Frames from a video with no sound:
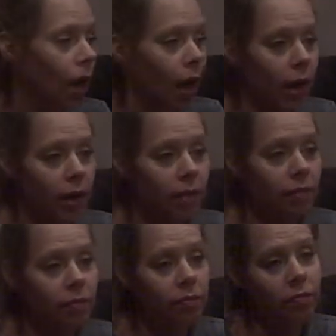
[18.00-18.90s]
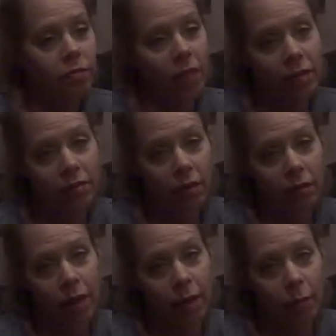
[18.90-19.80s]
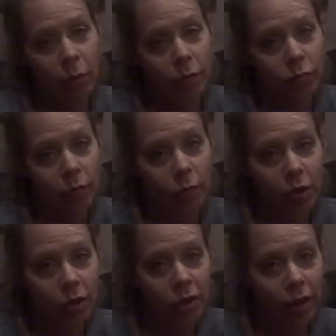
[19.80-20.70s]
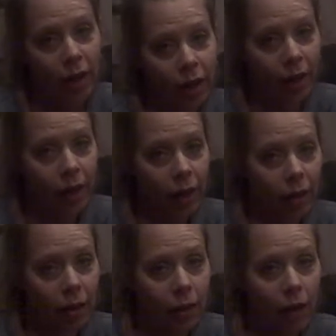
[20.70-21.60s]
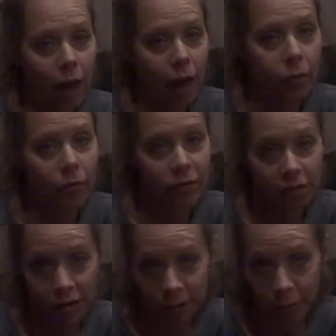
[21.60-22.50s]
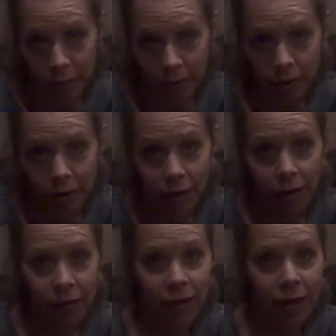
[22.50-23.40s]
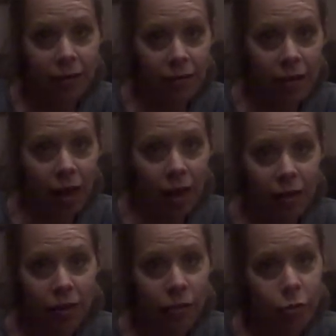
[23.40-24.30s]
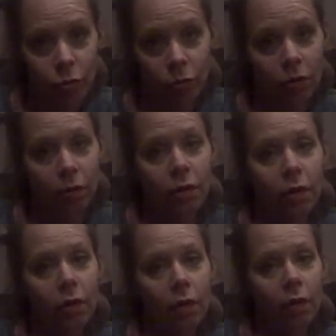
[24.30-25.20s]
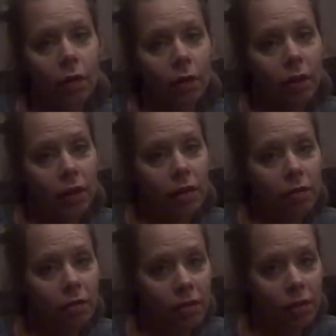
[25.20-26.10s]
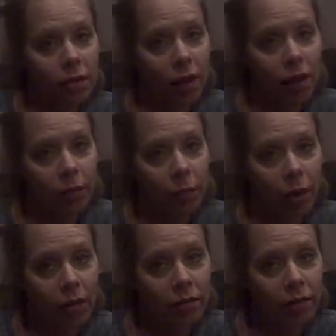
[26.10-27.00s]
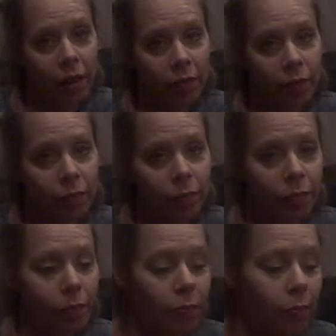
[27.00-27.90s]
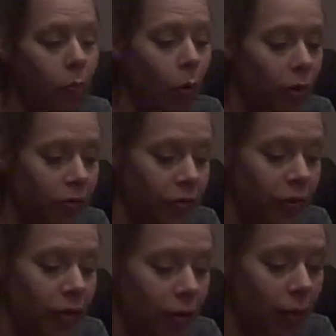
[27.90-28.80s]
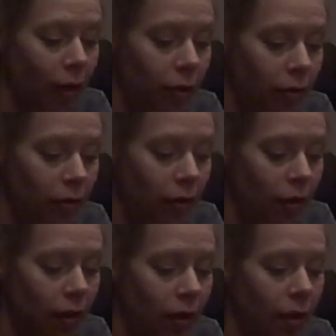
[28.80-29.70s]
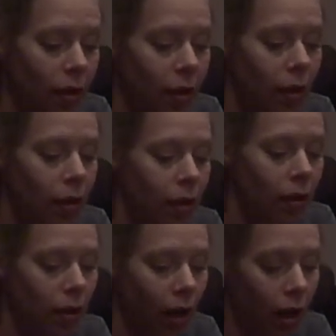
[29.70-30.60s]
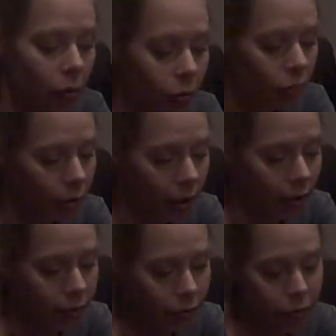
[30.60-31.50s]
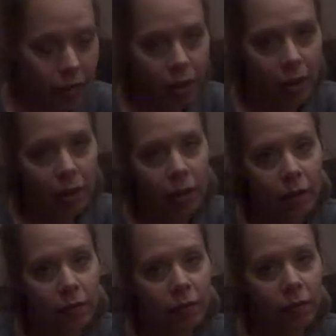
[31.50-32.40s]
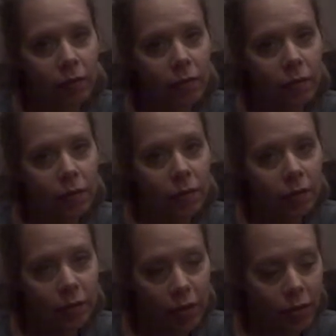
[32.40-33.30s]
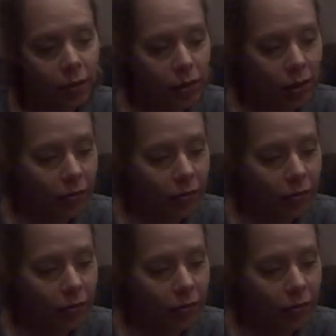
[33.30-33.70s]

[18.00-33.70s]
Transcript: I, my son came home from work today, and I was sleeping, and that's not usual. He hasn't seen that in months. I was feeling better, and now, after taking the steroids, I